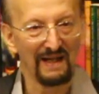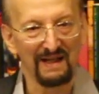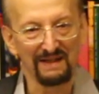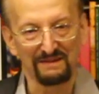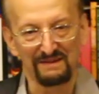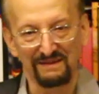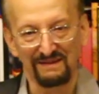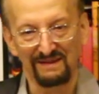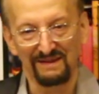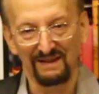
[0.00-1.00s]
And
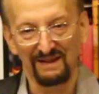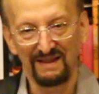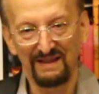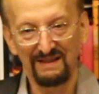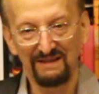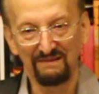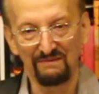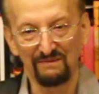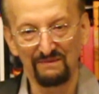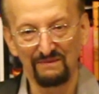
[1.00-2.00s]
he,
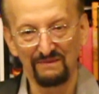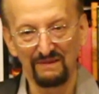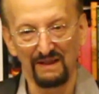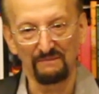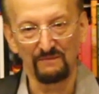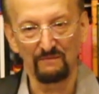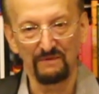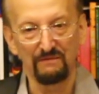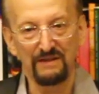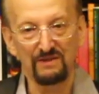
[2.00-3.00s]

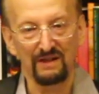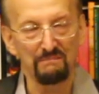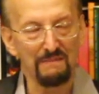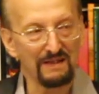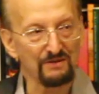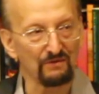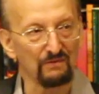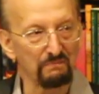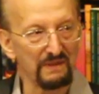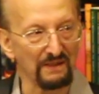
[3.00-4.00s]
we were reaching a
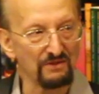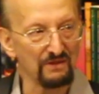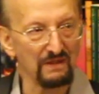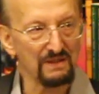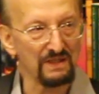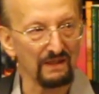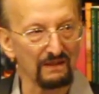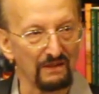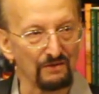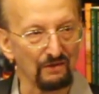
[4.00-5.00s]
magical pitch, not a
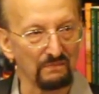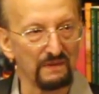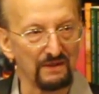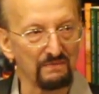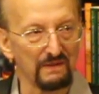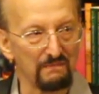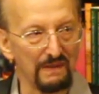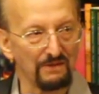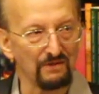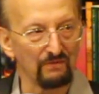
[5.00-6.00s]
psychological pitch, but a
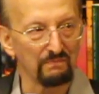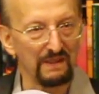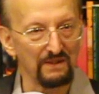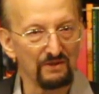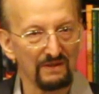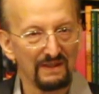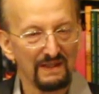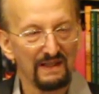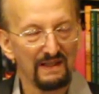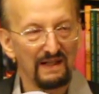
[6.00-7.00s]
magical pitch.
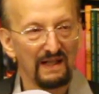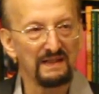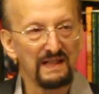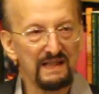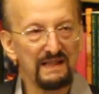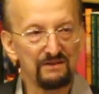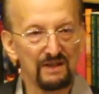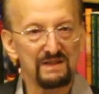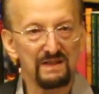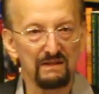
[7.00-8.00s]
And he
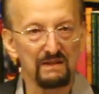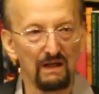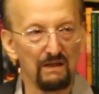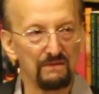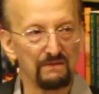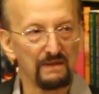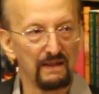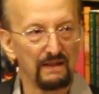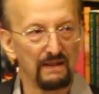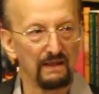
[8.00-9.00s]
just intoned,
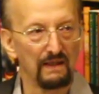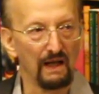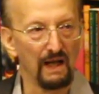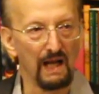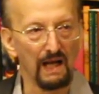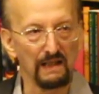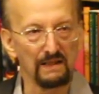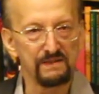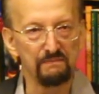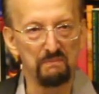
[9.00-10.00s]

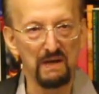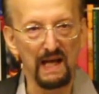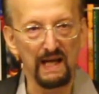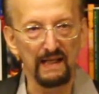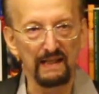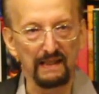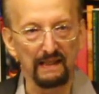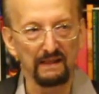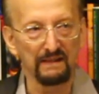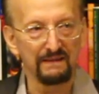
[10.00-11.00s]
"Alice Bailey."